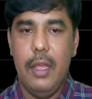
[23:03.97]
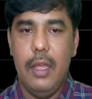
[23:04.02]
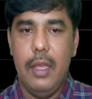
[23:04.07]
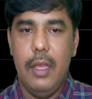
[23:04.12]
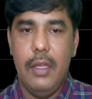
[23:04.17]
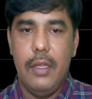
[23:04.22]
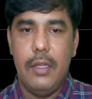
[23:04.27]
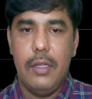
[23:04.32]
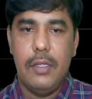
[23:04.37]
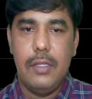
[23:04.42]

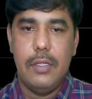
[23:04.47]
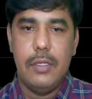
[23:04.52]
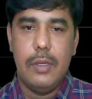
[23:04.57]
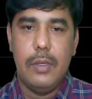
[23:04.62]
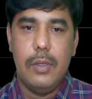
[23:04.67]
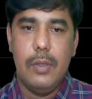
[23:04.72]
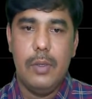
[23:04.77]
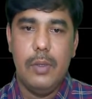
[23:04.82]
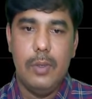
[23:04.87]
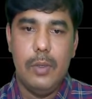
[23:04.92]

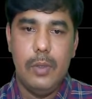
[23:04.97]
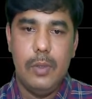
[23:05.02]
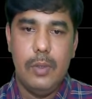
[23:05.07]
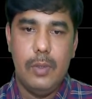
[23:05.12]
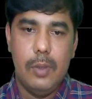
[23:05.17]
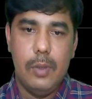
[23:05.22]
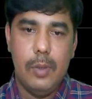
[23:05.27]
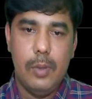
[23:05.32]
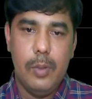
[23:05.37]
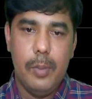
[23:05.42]

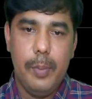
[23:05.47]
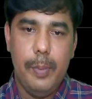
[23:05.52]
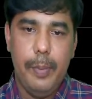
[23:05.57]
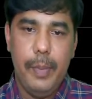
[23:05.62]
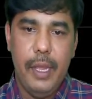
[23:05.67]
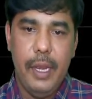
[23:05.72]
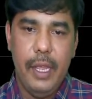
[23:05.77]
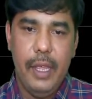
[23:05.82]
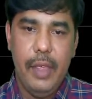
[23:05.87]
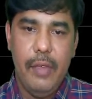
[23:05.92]
So
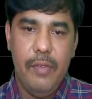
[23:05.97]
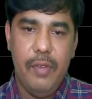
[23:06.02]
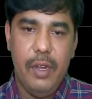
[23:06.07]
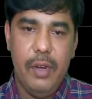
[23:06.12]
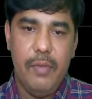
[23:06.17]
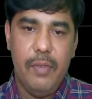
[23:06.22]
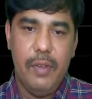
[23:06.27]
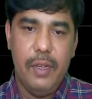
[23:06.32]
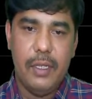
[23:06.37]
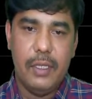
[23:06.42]
many one
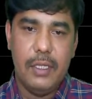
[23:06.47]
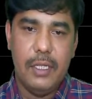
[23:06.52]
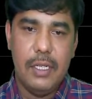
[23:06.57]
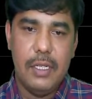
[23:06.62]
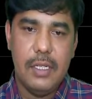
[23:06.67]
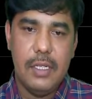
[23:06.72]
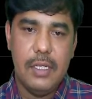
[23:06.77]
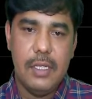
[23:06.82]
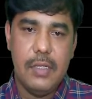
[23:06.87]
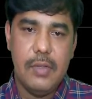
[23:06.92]

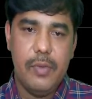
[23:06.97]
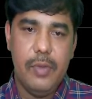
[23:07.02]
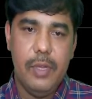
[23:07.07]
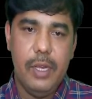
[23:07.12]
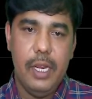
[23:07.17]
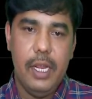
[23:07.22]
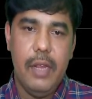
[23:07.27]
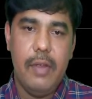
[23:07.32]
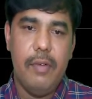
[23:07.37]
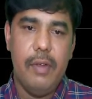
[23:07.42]
functions, we
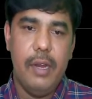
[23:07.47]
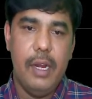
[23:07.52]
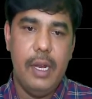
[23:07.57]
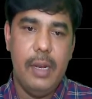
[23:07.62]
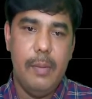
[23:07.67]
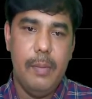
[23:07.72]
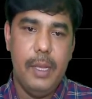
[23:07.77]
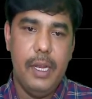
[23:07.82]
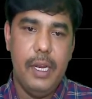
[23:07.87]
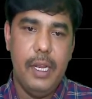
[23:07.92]
required
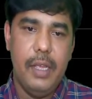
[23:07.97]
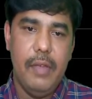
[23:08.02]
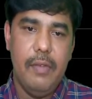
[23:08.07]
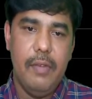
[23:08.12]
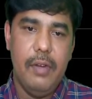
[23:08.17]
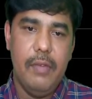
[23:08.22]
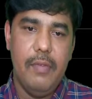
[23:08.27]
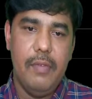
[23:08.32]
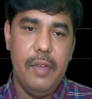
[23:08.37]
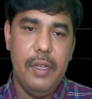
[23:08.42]
many
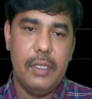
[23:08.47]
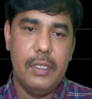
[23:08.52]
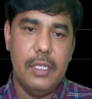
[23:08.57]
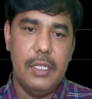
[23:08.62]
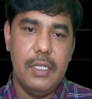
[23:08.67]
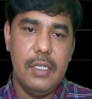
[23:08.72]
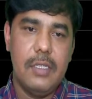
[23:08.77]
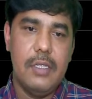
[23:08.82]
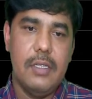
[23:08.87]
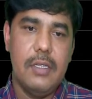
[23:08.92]
one
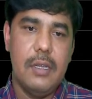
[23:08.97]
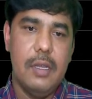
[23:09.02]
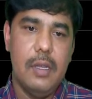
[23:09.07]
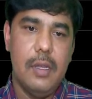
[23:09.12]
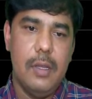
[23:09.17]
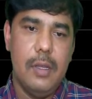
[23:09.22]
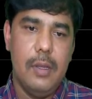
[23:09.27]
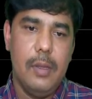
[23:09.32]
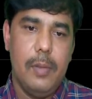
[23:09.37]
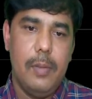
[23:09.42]
functions.
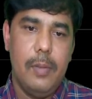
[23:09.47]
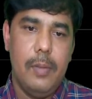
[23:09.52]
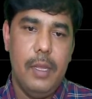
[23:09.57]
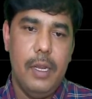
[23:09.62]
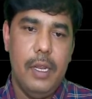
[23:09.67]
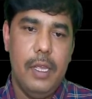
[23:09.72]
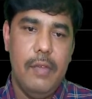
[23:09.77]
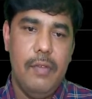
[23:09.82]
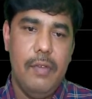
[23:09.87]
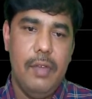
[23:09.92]

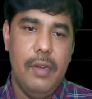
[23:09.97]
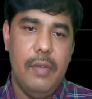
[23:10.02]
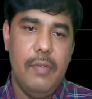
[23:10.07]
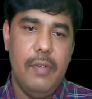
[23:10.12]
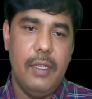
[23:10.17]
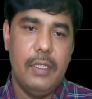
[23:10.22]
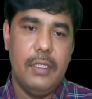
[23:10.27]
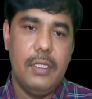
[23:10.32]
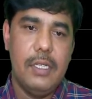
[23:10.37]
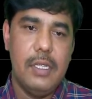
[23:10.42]
Many one
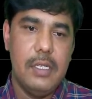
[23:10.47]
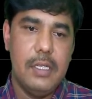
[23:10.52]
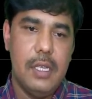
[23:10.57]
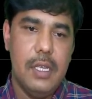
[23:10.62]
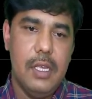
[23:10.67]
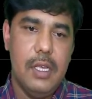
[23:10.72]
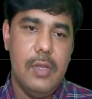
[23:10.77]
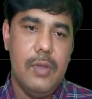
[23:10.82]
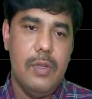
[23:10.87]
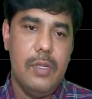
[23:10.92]
functions
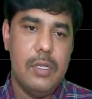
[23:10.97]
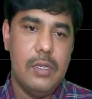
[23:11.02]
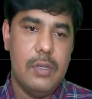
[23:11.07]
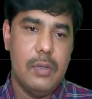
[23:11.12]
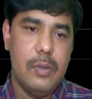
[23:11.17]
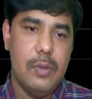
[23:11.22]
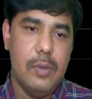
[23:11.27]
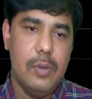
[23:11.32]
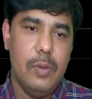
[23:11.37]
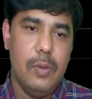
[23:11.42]
equals
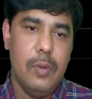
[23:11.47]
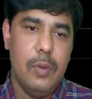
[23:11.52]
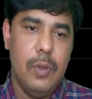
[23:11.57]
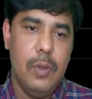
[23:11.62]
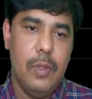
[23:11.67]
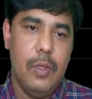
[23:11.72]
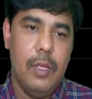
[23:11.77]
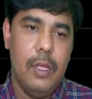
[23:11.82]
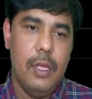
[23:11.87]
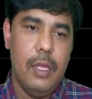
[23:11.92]
to
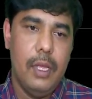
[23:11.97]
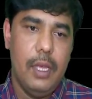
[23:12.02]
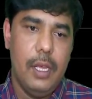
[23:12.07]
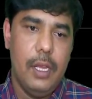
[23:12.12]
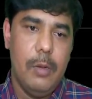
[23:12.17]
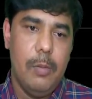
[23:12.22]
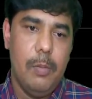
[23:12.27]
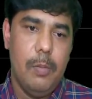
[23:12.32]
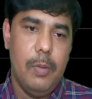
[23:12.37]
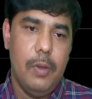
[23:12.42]

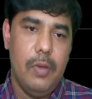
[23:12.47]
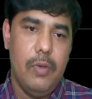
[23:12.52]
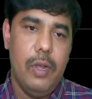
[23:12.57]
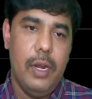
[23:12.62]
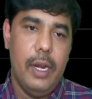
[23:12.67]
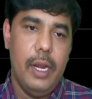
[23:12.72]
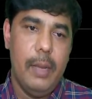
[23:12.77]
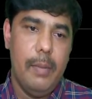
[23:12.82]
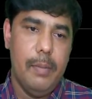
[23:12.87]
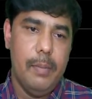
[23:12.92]
n power
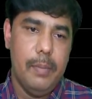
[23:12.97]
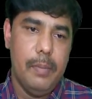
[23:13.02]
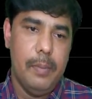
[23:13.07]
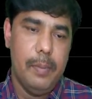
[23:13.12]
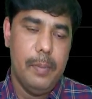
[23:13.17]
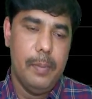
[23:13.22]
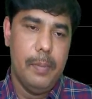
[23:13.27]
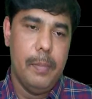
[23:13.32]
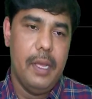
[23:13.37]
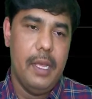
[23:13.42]
m
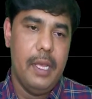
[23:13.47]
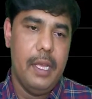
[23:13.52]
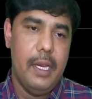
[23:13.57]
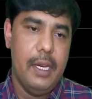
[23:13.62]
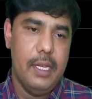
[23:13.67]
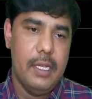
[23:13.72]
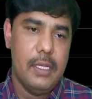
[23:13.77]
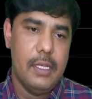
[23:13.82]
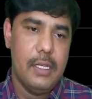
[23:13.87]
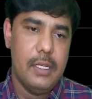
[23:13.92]

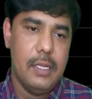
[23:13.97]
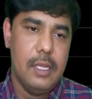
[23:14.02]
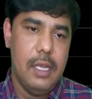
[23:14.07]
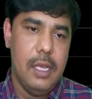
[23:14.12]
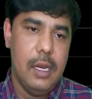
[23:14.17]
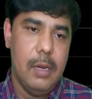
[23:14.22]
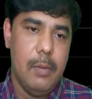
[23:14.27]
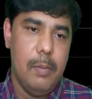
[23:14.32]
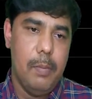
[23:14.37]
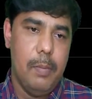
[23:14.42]
minus
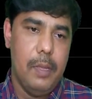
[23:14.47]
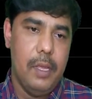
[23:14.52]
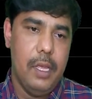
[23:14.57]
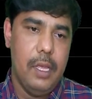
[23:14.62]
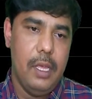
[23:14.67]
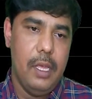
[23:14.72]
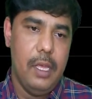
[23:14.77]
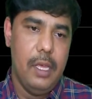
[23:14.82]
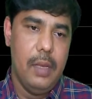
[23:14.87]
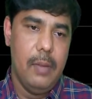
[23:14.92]

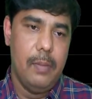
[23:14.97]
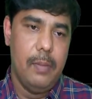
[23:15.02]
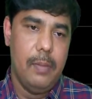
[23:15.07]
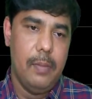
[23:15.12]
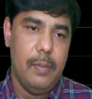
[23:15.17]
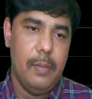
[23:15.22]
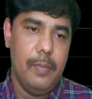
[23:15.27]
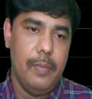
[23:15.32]
npm.